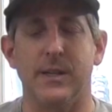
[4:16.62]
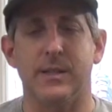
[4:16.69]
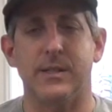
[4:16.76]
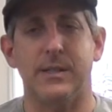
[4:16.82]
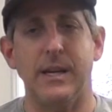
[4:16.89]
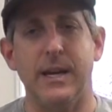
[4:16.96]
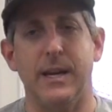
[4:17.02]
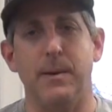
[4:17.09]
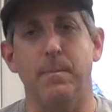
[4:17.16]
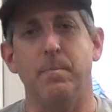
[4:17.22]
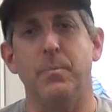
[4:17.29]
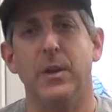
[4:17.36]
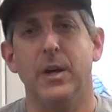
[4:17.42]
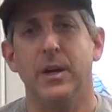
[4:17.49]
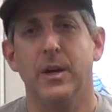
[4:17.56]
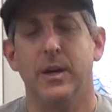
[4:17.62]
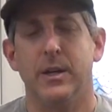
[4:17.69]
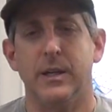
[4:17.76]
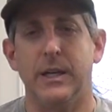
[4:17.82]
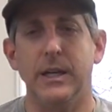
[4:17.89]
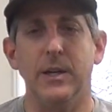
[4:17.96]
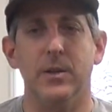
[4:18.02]
the same
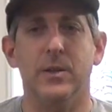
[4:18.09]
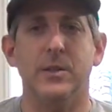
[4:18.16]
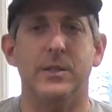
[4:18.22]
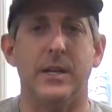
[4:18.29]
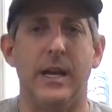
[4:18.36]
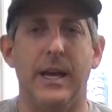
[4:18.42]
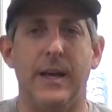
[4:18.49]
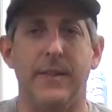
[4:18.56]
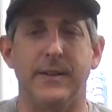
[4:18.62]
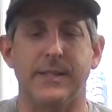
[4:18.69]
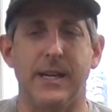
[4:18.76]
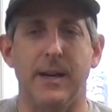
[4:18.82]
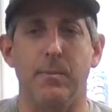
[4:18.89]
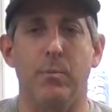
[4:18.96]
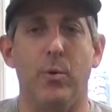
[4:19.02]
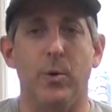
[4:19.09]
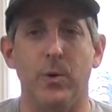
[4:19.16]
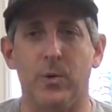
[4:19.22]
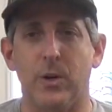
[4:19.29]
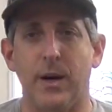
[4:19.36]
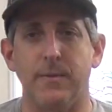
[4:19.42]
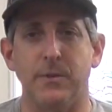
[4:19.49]
gears and the same
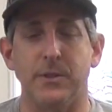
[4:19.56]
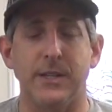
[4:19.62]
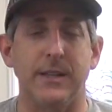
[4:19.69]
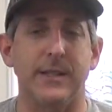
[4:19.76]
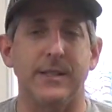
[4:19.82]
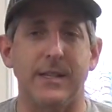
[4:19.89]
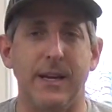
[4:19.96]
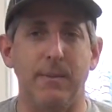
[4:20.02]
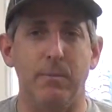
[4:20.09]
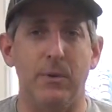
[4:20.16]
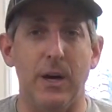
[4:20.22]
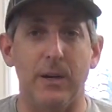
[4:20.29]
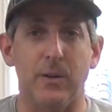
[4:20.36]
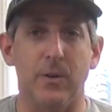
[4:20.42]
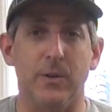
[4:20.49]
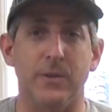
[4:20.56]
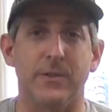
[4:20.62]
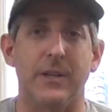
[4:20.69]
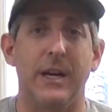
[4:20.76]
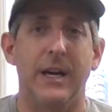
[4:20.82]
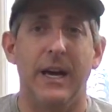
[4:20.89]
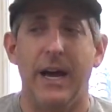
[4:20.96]
portal covers and the same
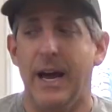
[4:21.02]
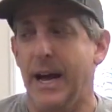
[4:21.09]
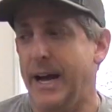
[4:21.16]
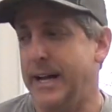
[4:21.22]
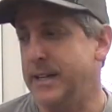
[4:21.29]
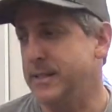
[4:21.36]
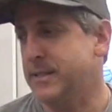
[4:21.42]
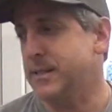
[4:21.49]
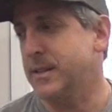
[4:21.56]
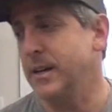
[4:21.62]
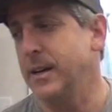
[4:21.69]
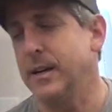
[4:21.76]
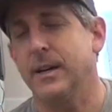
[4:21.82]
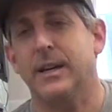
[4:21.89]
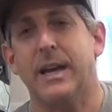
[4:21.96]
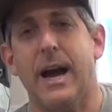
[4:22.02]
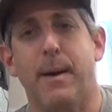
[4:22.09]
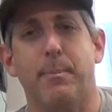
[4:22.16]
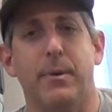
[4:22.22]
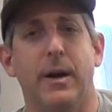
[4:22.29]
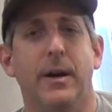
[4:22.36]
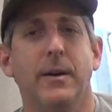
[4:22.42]
knuckles as the
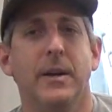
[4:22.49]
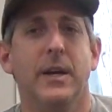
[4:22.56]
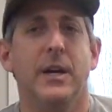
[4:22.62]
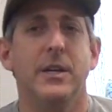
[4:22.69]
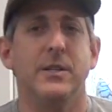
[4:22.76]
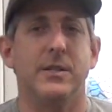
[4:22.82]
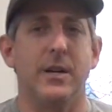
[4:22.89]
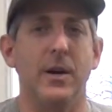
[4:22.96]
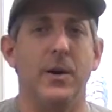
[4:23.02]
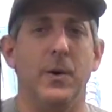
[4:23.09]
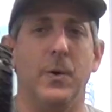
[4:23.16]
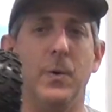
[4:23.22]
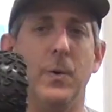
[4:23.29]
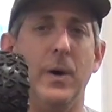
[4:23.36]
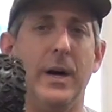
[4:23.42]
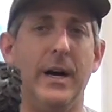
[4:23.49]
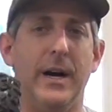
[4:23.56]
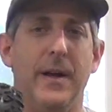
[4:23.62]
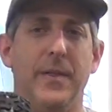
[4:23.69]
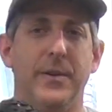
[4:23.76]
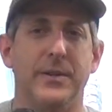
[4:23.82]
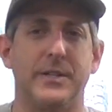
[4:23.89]
Capra. So
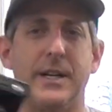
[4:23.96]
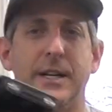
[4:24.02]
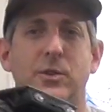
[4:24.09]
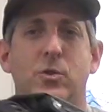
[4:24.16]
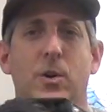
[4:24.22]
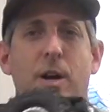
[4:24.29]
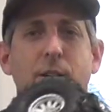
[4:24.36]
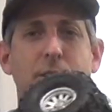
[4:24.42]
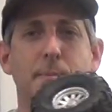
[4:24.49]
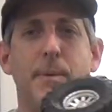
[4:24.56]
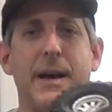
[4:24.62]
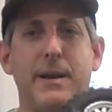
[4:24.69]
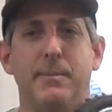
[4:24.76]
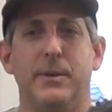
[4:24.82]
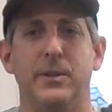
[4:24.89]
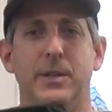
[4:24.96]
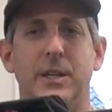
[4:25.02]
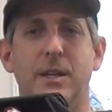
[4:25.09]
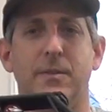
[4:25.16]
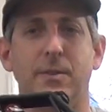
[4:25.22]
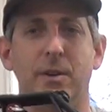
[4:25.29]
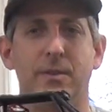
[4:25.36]
there's nice cross
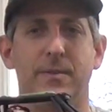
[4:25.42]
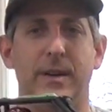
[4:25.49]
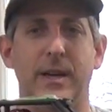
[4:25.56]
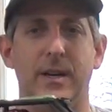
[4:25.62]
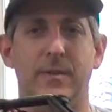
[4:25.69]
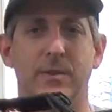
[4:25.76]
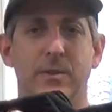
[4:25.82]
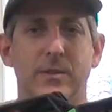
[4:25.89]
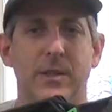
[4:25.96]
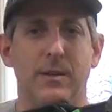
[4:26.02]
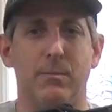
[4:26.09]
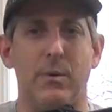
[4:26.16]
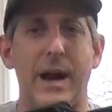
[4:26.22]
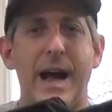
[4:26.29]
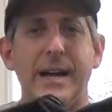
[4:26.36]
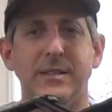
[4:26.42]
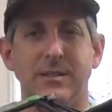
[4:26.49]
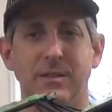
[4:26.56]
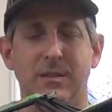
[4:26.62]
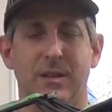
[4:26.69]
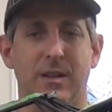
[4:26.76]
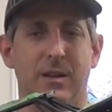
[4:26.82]
compatibility. If you're a fan of using
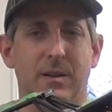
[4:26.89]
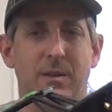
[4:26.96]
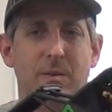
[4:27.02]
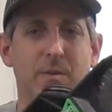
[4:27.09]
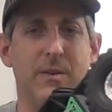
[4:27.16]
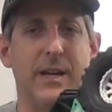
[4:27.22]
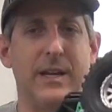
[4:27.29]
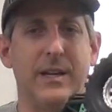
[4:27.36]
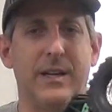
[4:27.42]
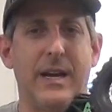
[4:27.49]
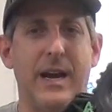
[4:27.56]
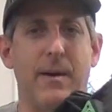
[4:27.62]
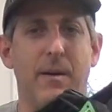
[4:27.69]
brass, you can take